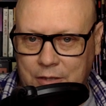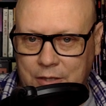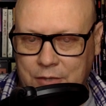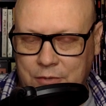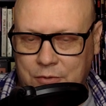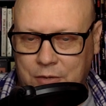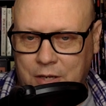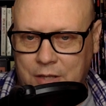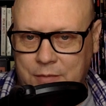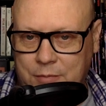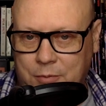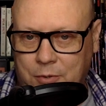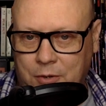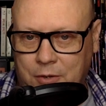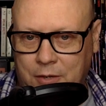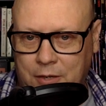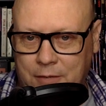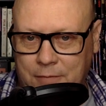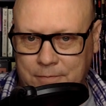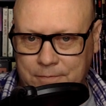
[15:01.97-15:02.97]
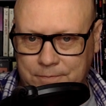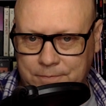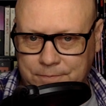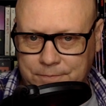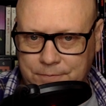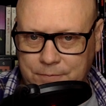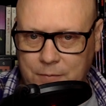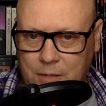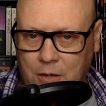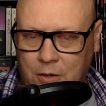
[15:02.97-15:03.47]
Lee Strasberg and
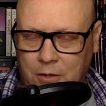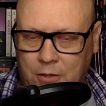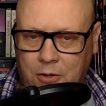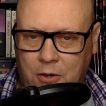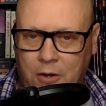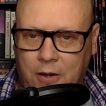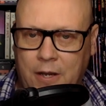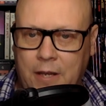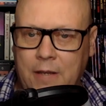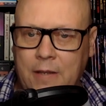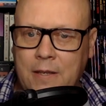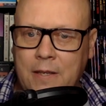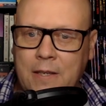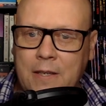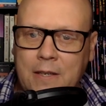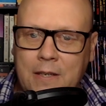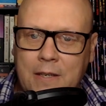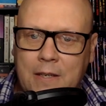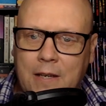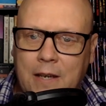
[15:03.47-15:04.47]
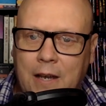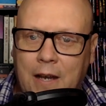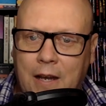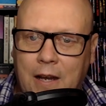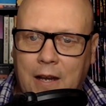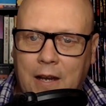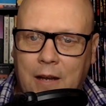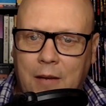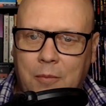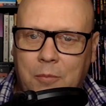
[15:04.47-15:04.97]
Art Carney.
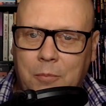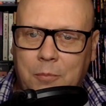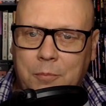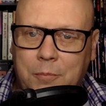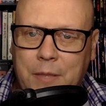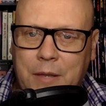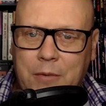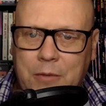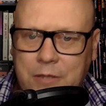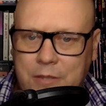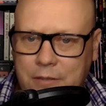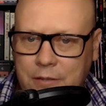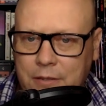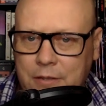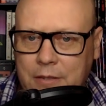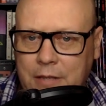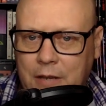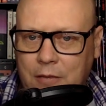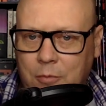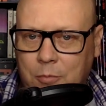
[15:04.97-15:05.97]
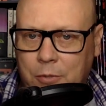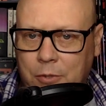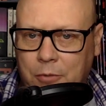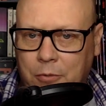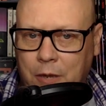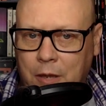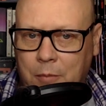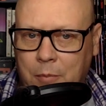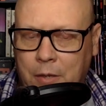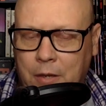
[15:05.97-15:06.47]
That one still doesn't have a
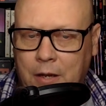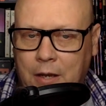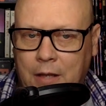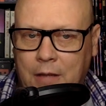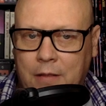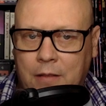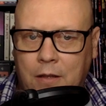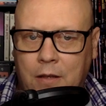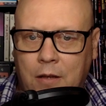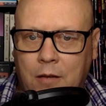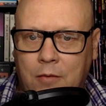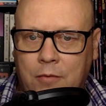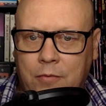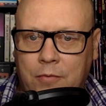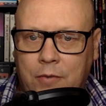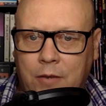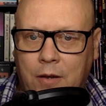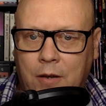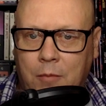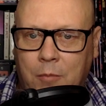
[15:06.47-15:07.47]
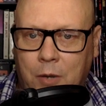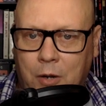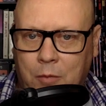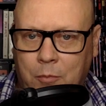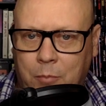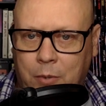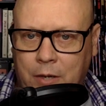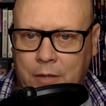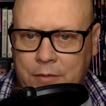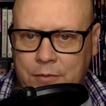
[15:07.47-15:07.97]
Blu-ray, but I love
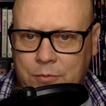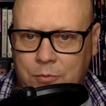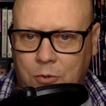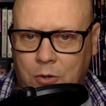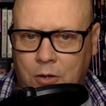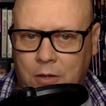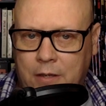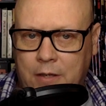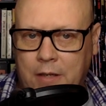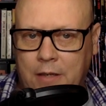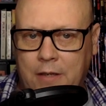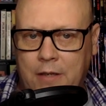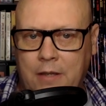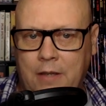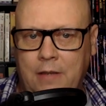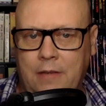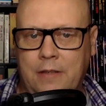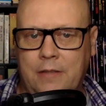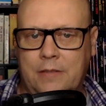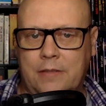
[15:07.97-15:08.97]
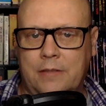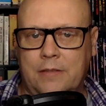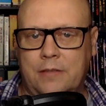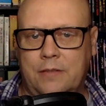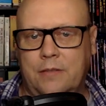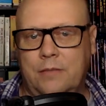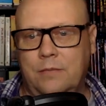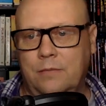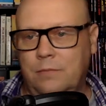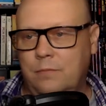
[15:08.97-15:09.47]
Martin Brest's work, and this
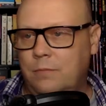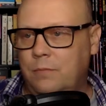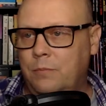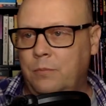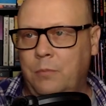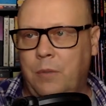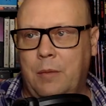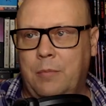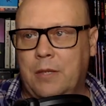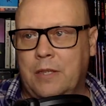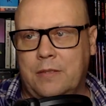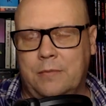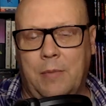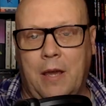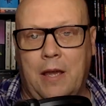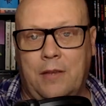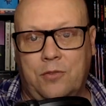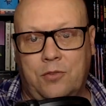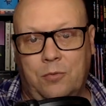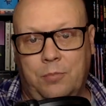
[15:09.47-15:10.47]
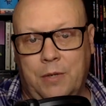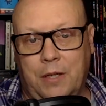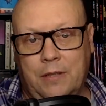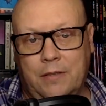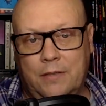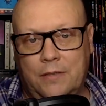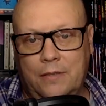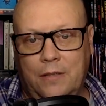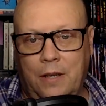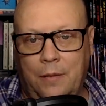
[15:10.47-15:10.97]
is maybe his
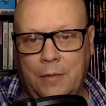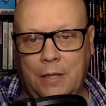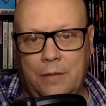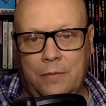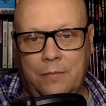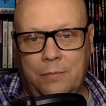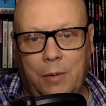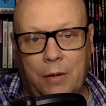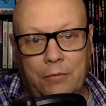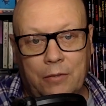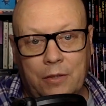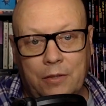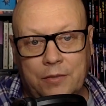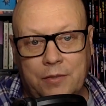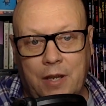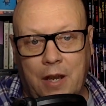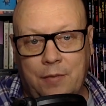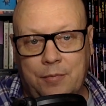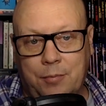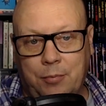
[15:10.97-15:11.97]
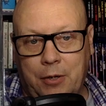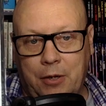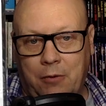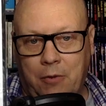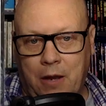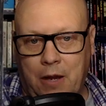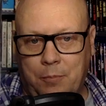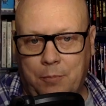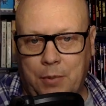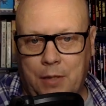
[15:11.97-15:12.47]
masterpiece. I mean, Beverly Hills Cop's pretty
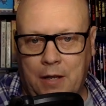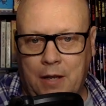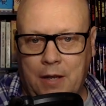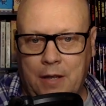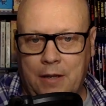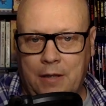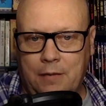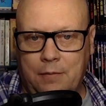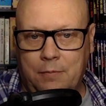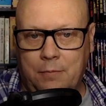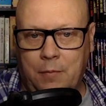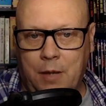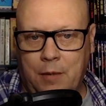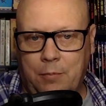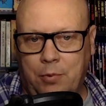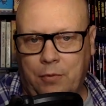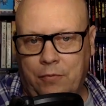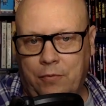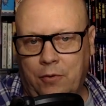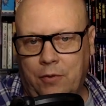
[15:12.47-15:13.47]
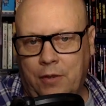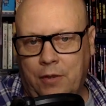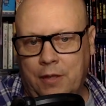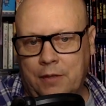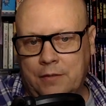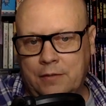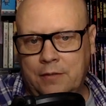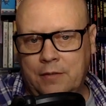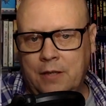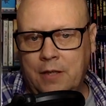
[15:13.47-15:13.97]
great, but I might prefer
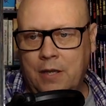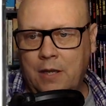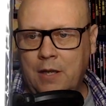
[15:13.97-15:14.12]
this.